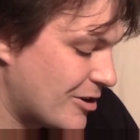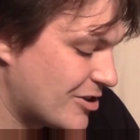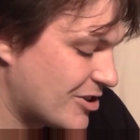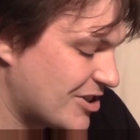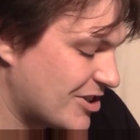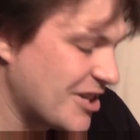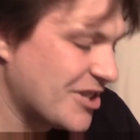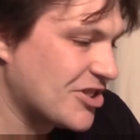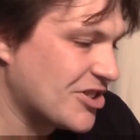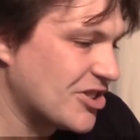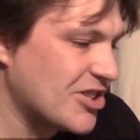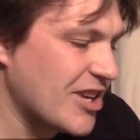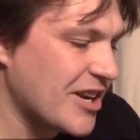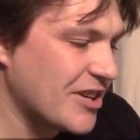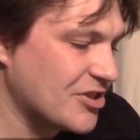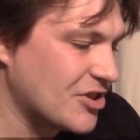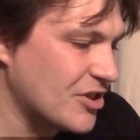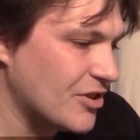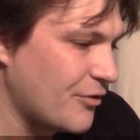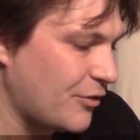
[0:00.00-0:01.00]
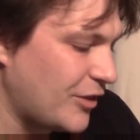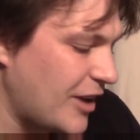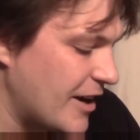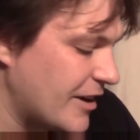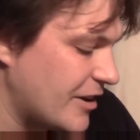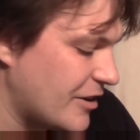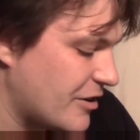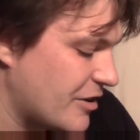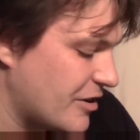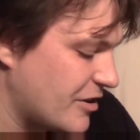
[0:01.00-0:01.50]
6 attacks on the
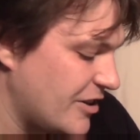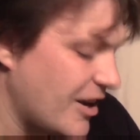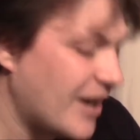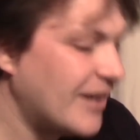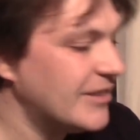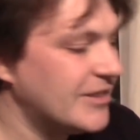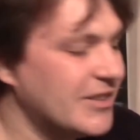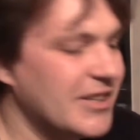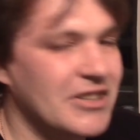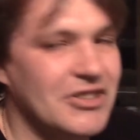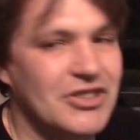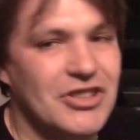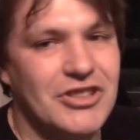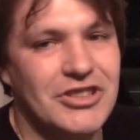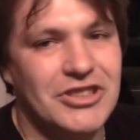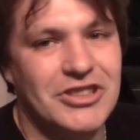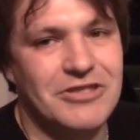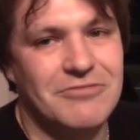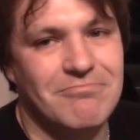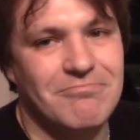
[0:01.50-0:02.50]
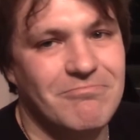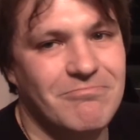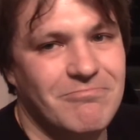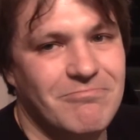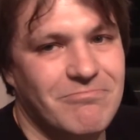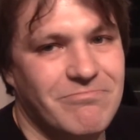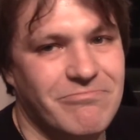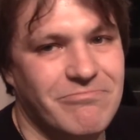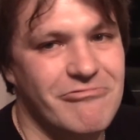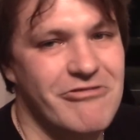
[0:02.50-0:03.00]
flank, 9 attacks on the
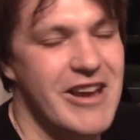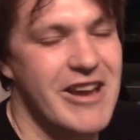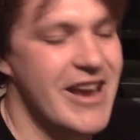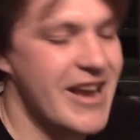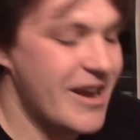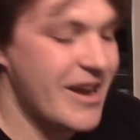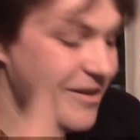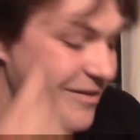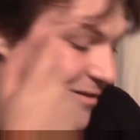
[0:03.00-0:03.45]
rear.